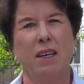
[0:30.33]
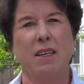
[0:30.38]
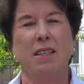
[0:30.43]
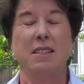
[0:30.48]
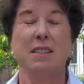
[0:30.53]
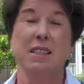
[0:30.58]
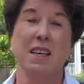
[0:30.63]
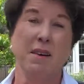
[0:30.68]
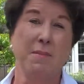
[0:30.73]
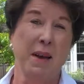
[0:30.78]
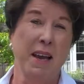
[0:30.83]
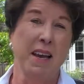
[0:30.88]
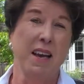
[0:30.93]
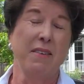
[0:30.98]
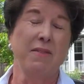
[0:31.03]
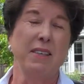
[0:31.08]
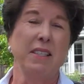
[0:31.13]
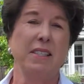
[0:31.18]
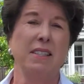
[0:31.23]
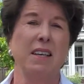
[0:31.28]
Some
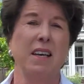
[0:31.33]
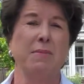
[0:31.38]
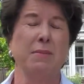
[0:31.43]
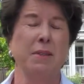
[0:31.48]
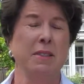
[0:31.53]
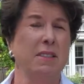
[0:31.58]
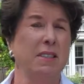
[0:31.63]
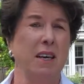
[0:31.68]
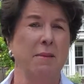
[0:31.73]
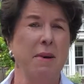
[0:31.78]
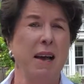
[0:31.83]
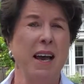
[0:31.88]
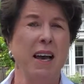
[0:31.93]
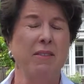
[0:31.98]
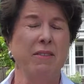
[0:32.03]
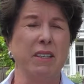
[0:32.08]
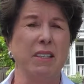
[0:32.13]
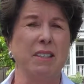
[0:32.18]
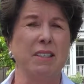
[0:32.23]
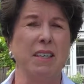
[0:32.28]
have and some
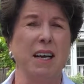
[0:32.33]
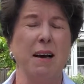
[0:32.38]
haven't.